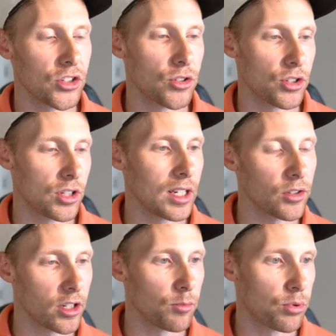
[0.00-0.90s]
you're just saying
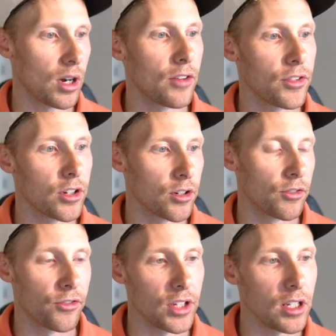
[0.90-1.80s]
like your profit or your
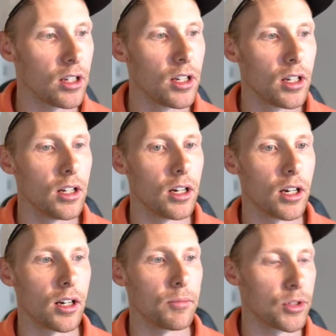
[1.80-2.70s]
fee,
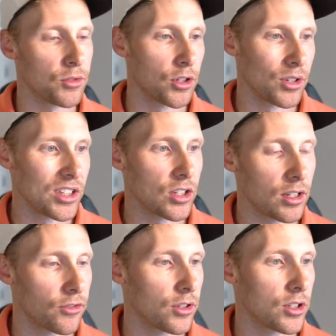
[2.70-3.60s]
there is a
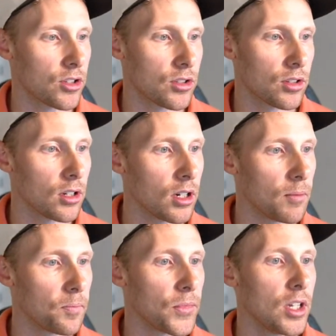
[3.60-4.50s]
difference.
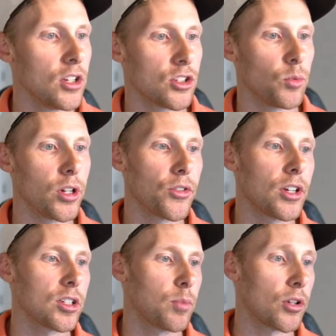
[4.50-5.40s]
So what are your
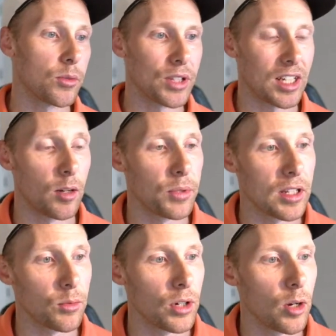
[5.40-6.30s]
thoughts on partnering with a company
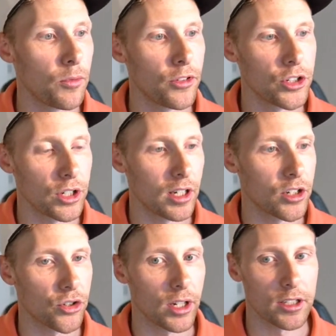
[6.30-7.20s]
that will help fund your
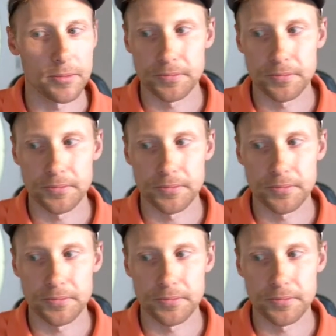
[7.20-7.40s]
contract?